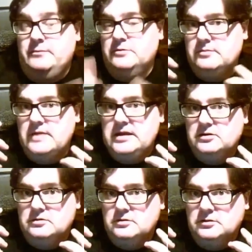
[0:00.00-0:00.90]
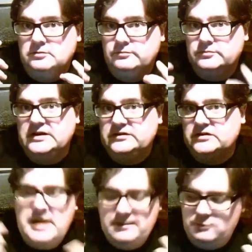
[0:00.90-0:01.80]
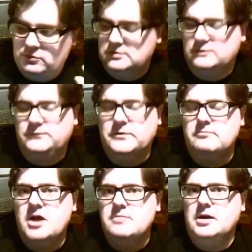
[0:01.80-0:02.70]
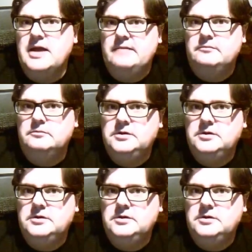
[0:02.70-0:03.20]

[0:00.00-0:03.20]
You want to make your desktop app or your mobile app